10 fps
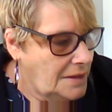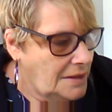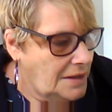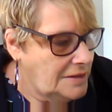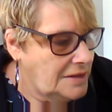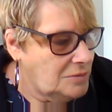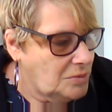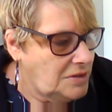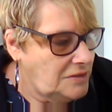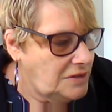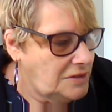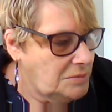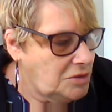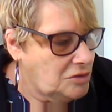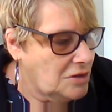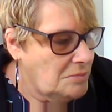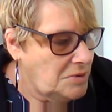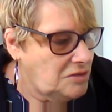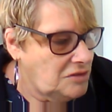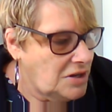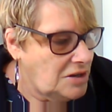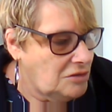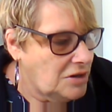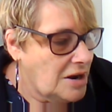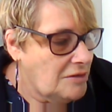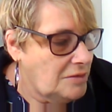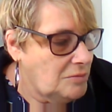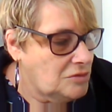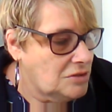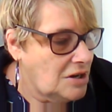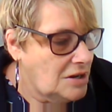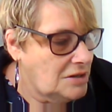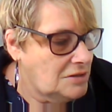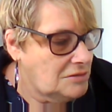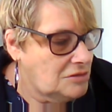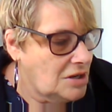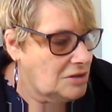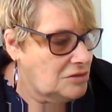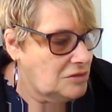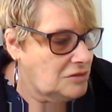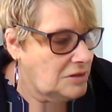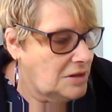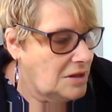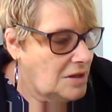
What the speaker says: And that's what he said to me. You should go message Andrew Gary. Will charge to send.